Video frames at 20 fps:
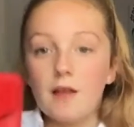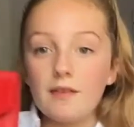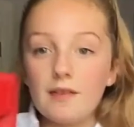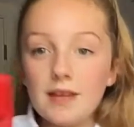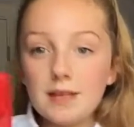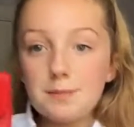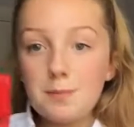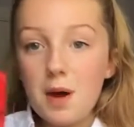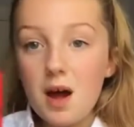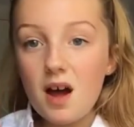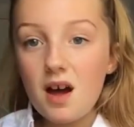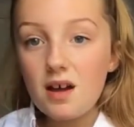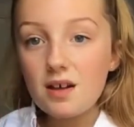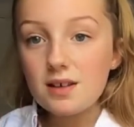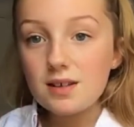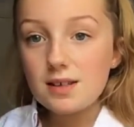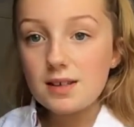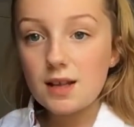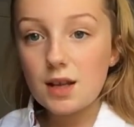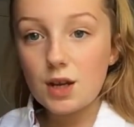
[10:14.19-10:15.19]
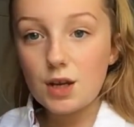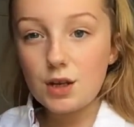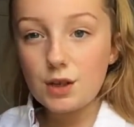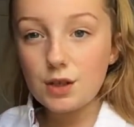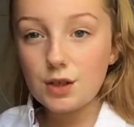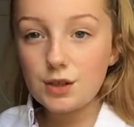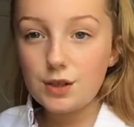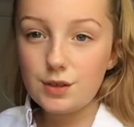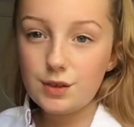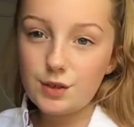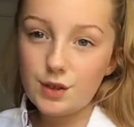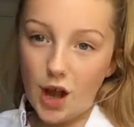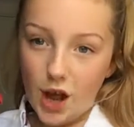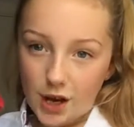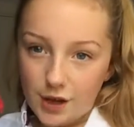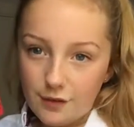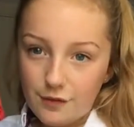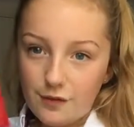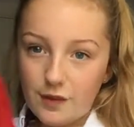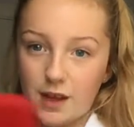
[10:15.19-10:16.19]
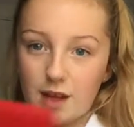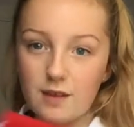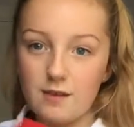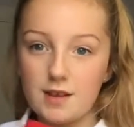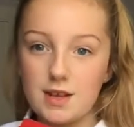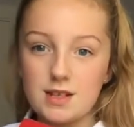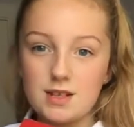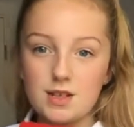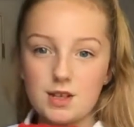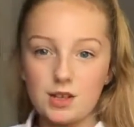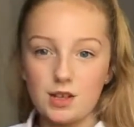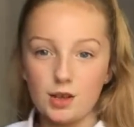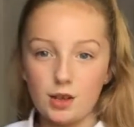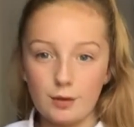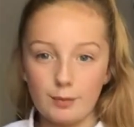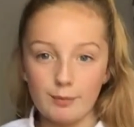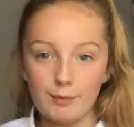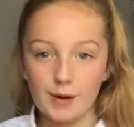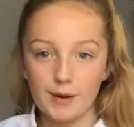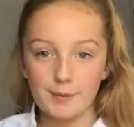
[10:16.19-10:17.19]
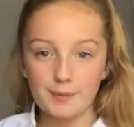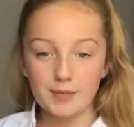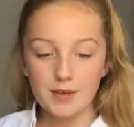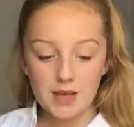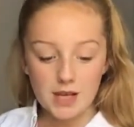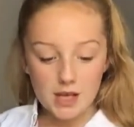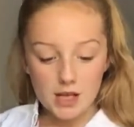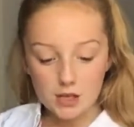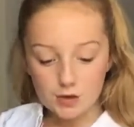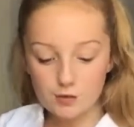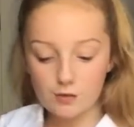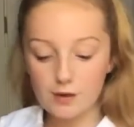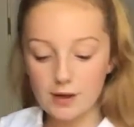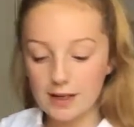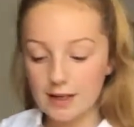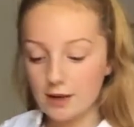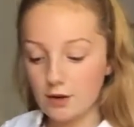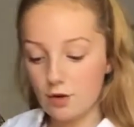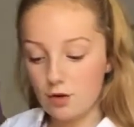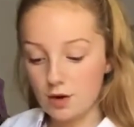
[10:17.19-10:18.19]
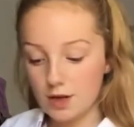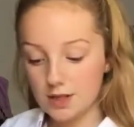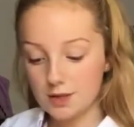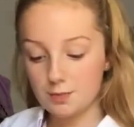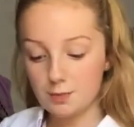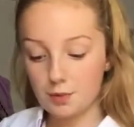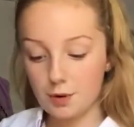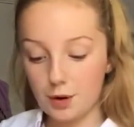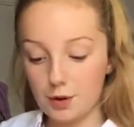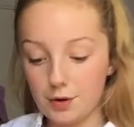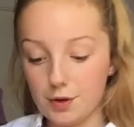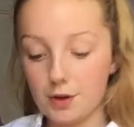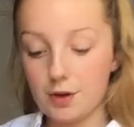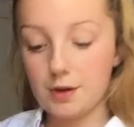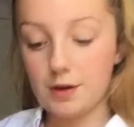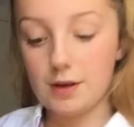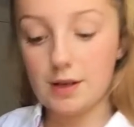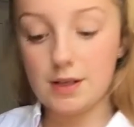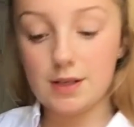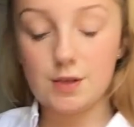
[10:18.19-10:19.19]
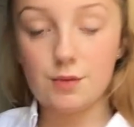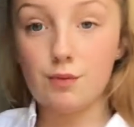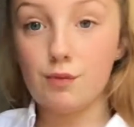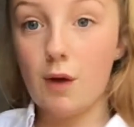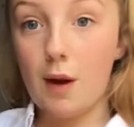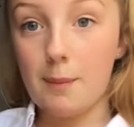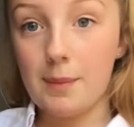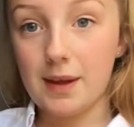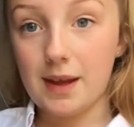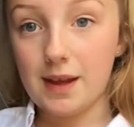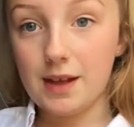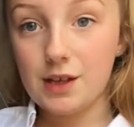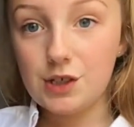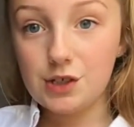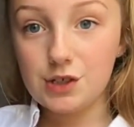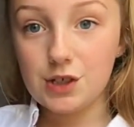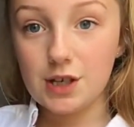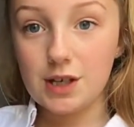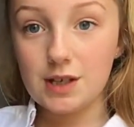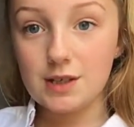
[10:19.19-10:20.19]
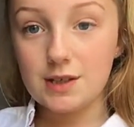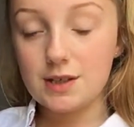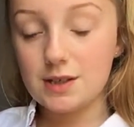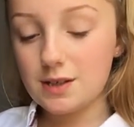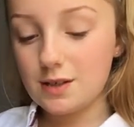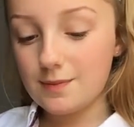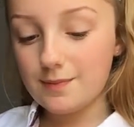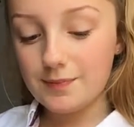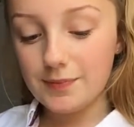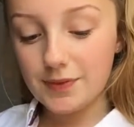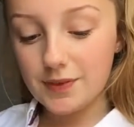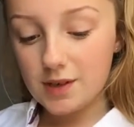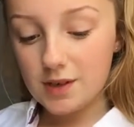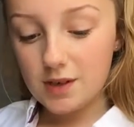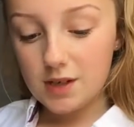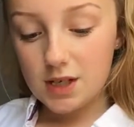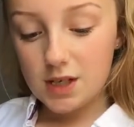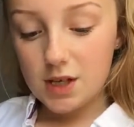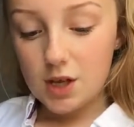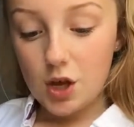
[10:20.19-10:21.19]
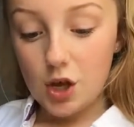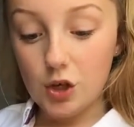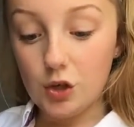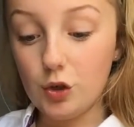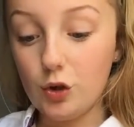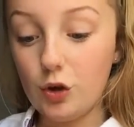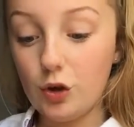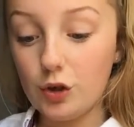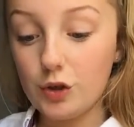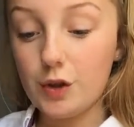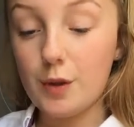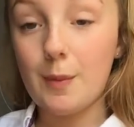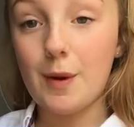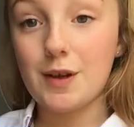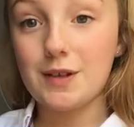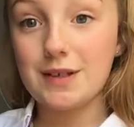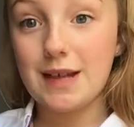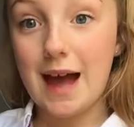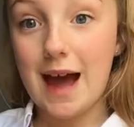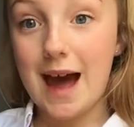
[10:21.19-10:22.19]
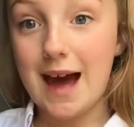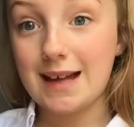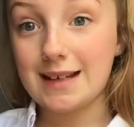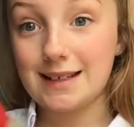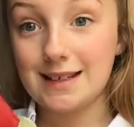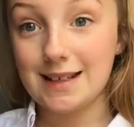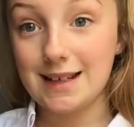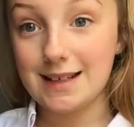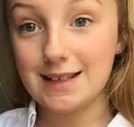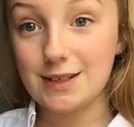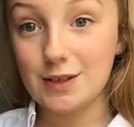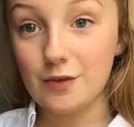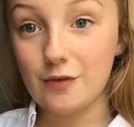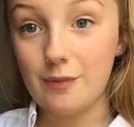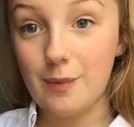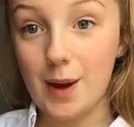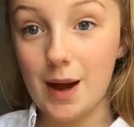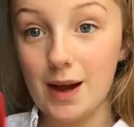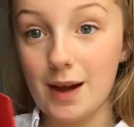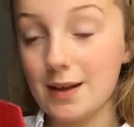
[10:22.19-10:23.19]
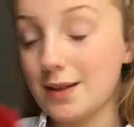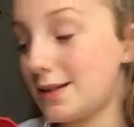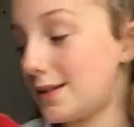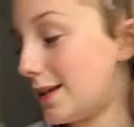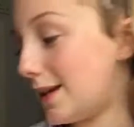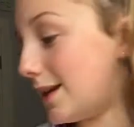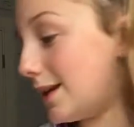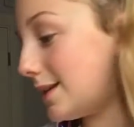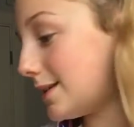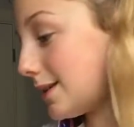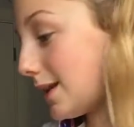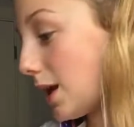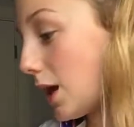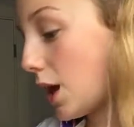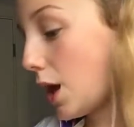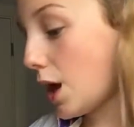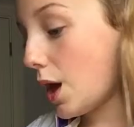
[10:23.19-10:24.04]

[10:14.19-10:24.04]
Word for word: This purse, you kind of think of it as cute, but really not. It's broken, it's rubbish, it's not the most handiest of purses.